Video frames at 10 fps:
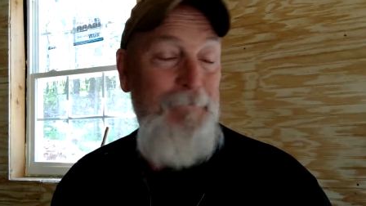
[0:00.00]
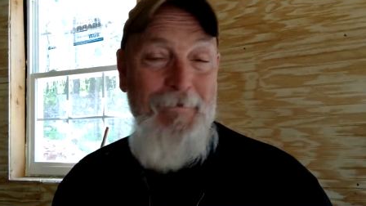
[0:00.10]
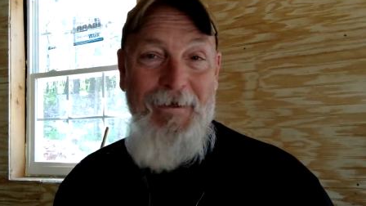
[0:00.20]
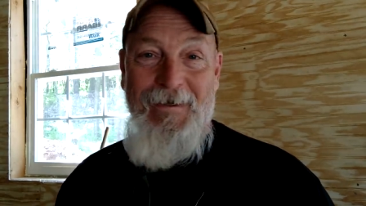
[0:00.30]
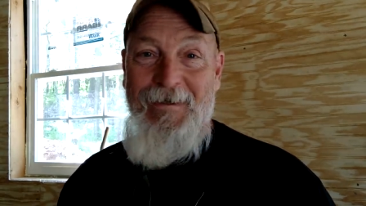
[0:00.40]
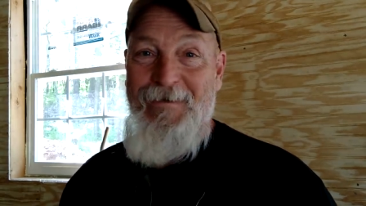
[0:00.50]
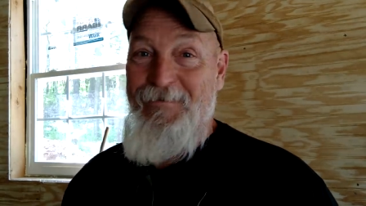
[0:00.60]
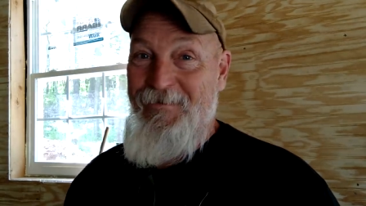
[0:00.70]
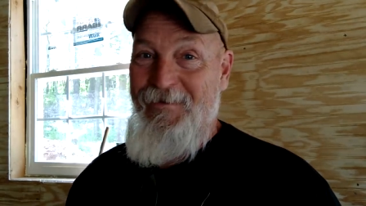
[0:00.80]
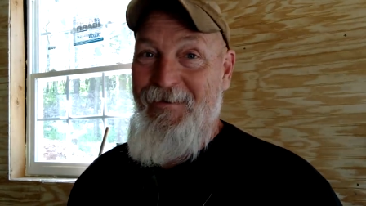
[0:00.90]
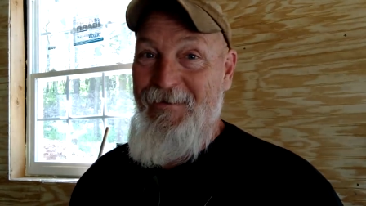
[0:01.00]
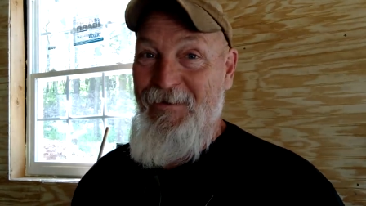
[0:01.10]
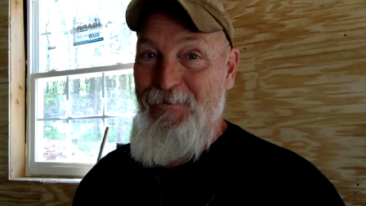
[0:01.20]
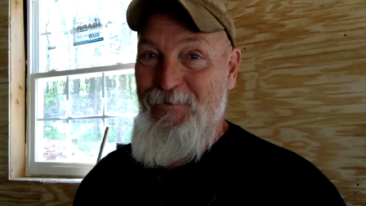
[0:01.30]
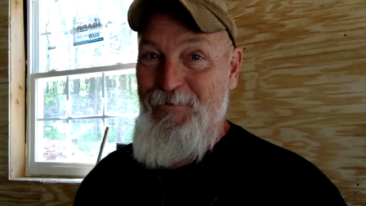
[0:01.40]
Vikings,
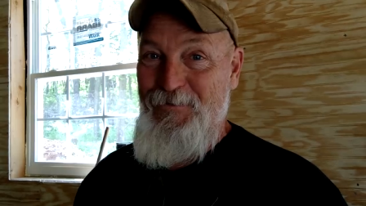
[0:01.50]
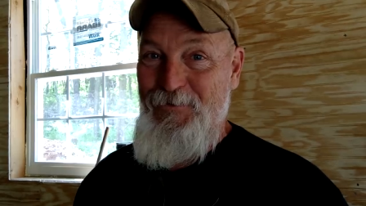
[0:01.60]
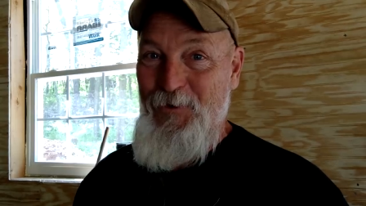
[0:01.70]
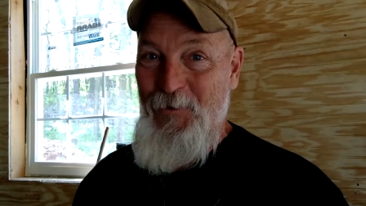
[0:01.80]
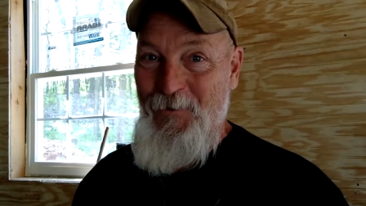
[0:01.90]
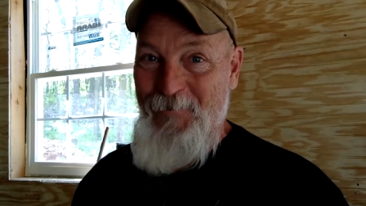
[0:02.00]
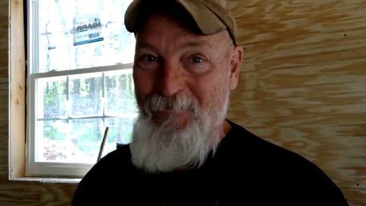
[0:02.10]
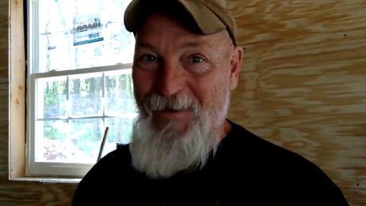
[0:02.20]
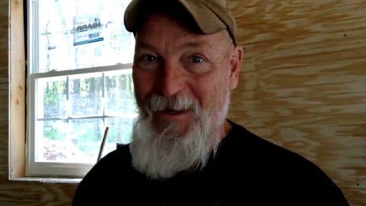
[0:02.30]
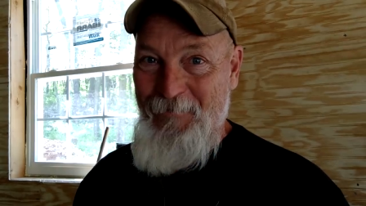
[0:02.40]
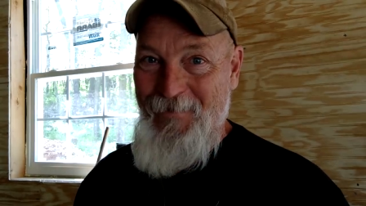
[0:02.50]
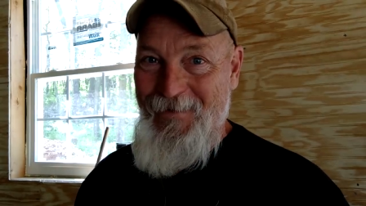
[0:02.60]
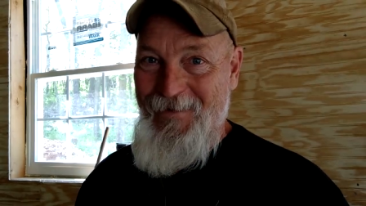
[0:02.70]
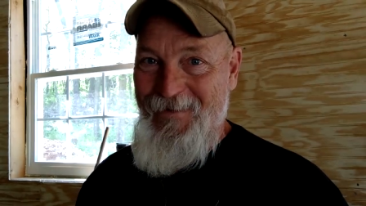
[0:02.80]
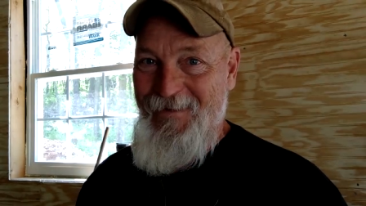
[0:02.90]
there's a storm coming.